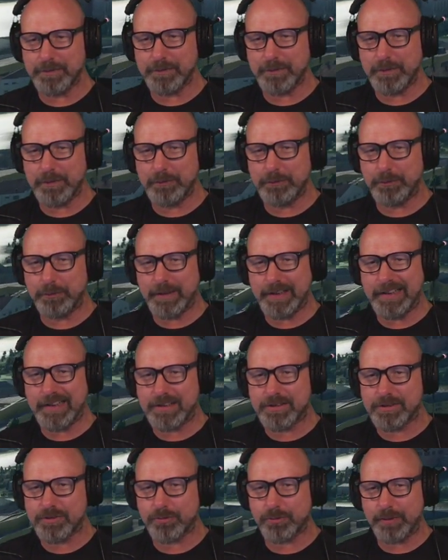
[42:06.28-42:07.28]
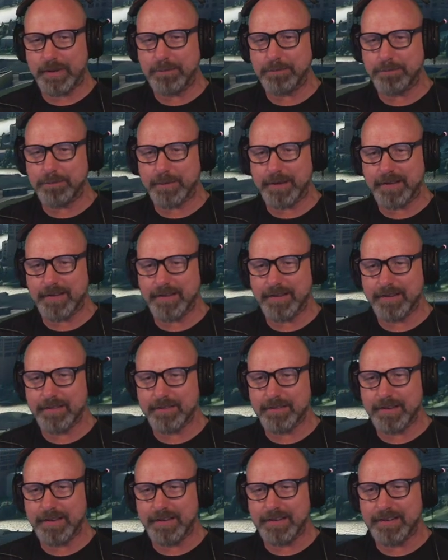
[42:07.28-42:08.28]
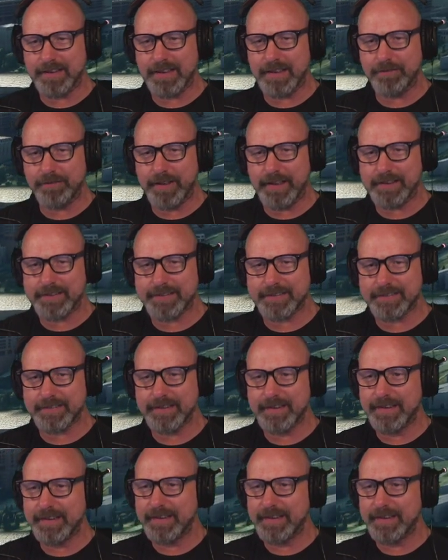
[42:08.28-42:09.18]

Really creepy in the evenings.